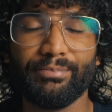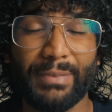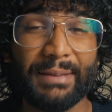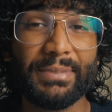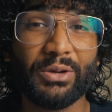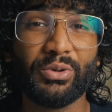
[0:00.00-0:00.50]

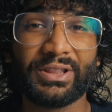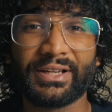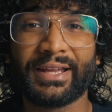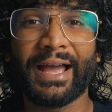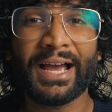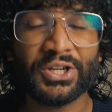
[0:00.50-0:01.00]
Maybe with a
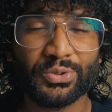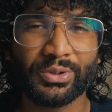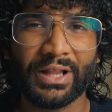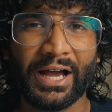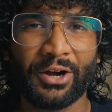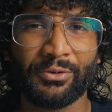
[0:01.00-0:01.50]

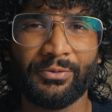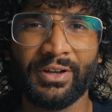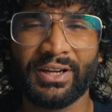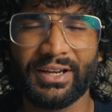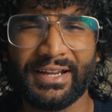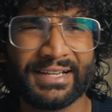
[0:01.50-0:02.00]
casual
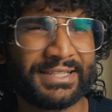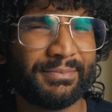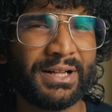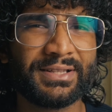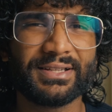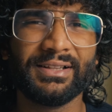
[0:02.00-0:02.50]
outfit, it
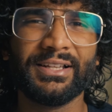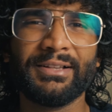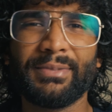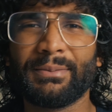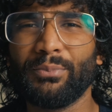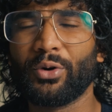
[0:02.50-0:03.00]
smells a little
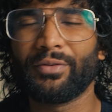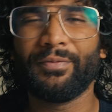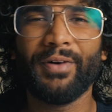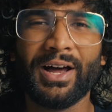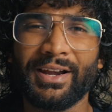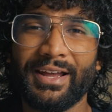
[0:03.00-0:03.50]
bit more
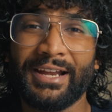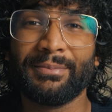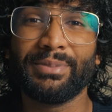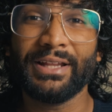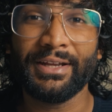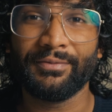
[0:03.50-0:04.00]
fun and
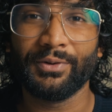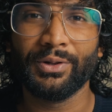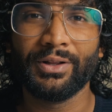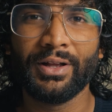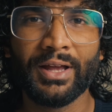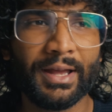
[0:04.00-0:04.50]

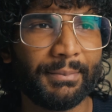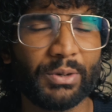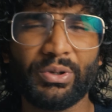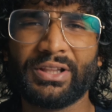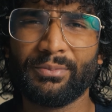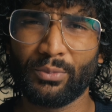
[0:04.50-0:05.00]
playful, but
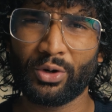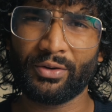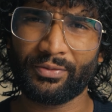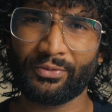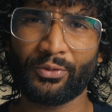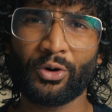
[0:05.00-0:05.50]
with a more
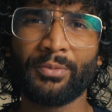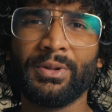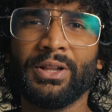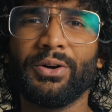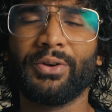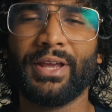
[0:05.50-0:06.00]

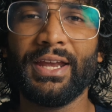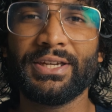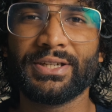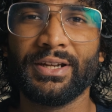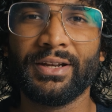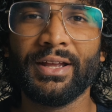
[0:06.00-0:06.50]
formal
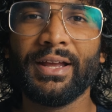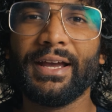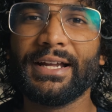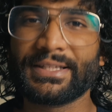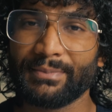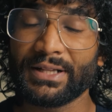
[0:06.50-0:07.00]
occasion,
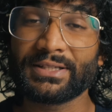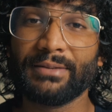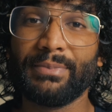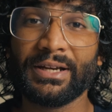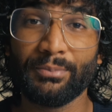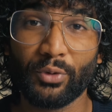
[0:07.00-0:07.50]
it smells a
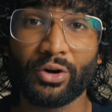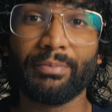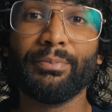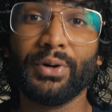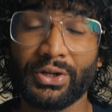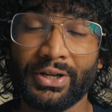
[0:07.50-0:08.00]
bit more put